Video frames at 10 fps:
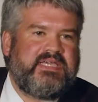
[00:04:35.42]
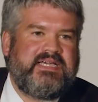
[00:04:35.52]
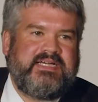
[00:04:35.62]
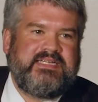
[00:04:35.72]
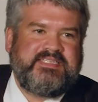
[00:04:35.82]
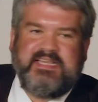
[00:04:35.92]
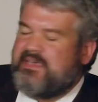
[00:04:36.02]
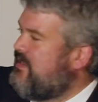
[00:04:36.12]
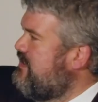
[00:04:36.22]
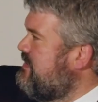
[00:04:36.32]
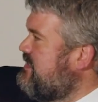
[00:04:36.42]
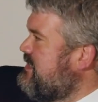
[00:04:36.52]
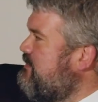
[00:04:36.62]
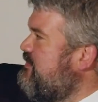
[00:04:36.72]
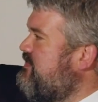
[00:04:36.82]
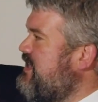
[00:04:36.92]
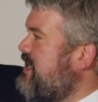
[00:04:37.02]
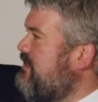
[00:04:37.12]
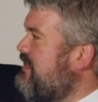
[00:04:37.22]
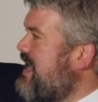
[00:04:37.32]
because some of
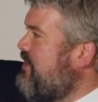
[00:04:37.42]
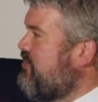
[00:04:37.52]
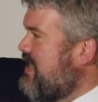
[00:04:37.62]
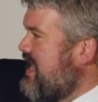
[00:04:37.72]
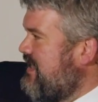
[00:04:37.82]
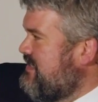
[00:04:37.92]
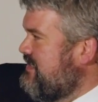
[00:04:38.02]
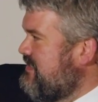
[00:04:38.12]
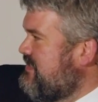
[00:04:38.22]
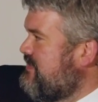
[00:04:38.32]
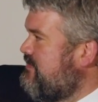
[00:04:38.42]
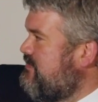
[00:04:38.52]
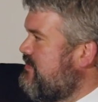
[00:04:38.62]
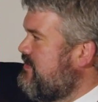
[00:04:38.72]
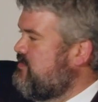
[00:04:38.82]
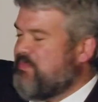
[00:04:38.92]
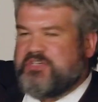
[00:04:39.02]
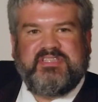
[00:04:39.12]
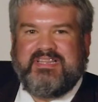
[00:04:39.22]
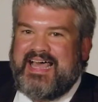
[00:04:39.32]
the later cases, especially the